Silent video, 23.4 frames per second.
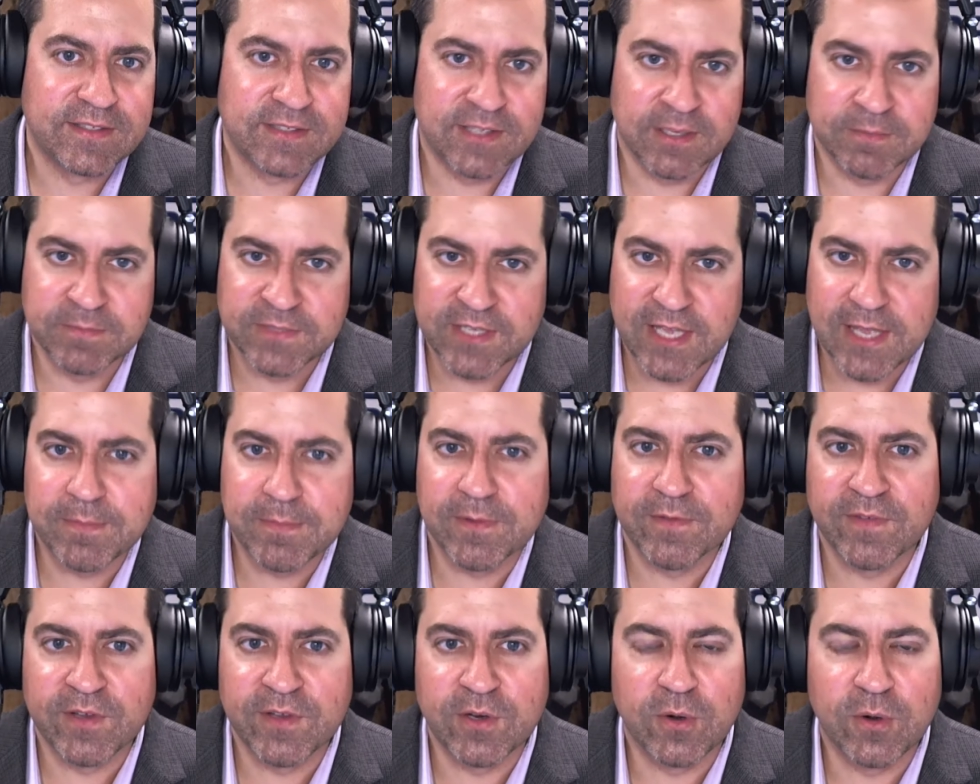some type
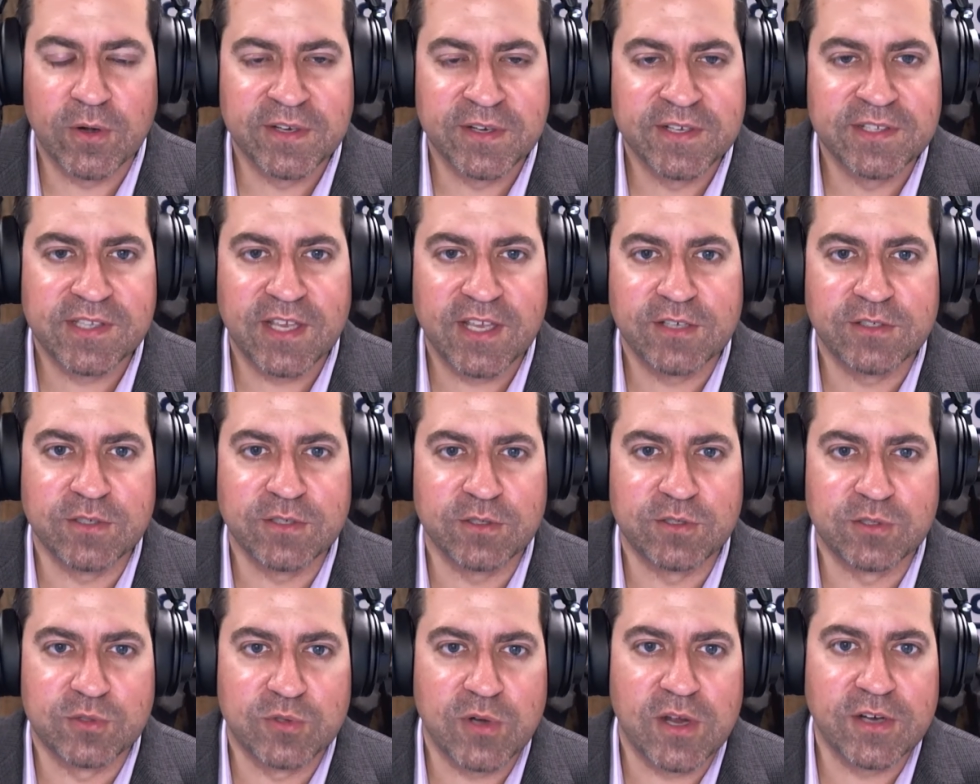of an
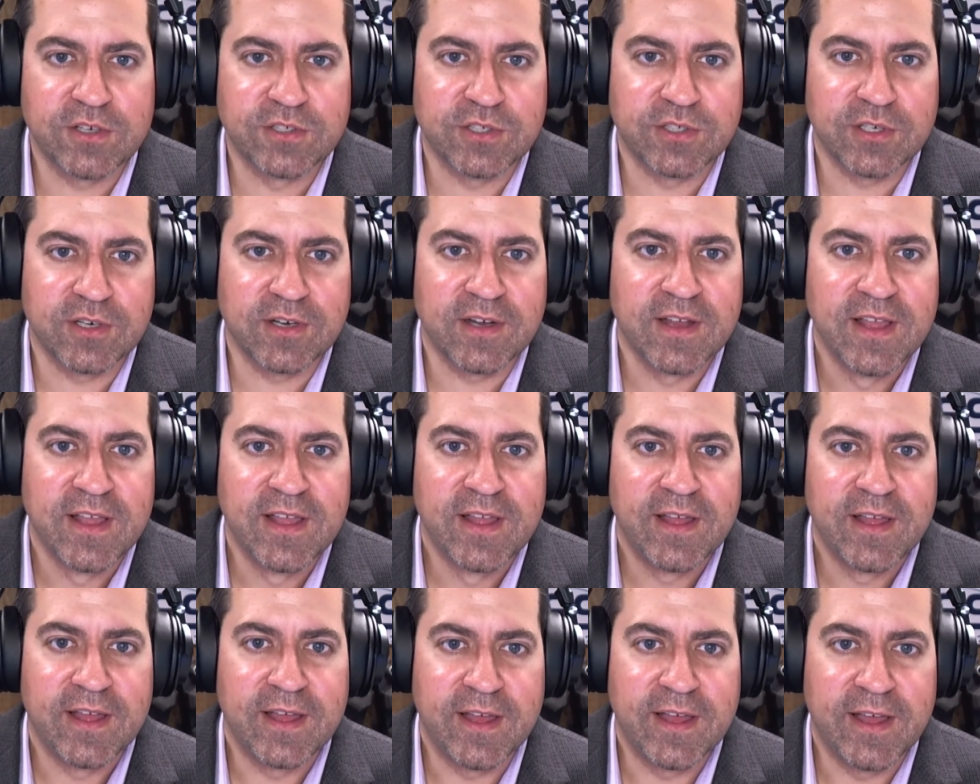organizational structure
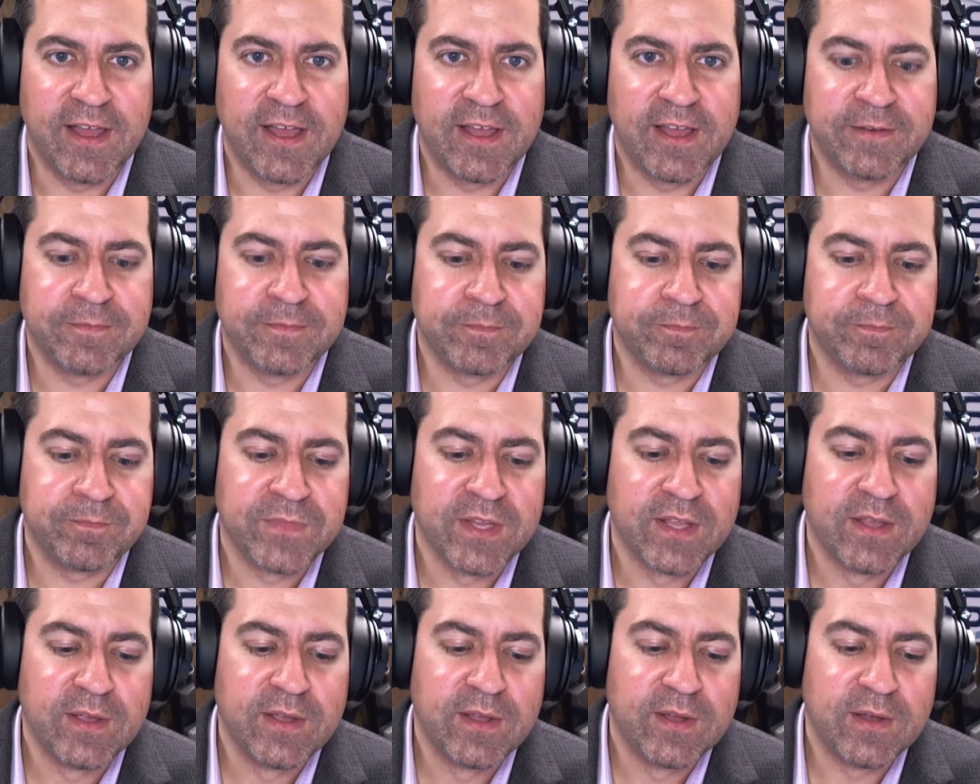and
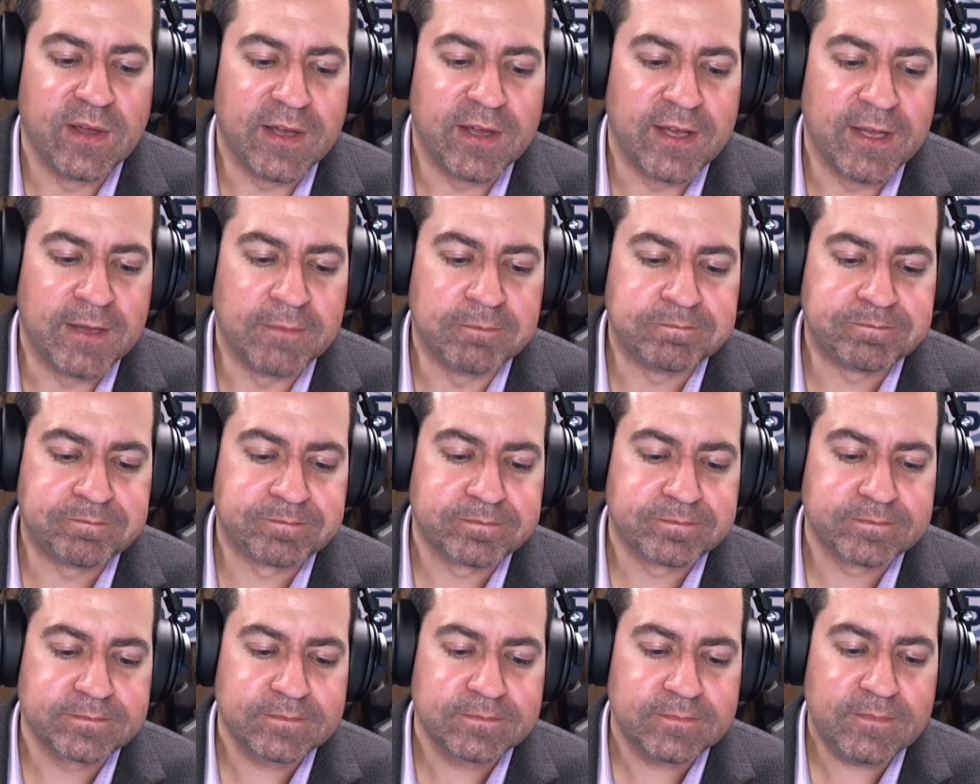um,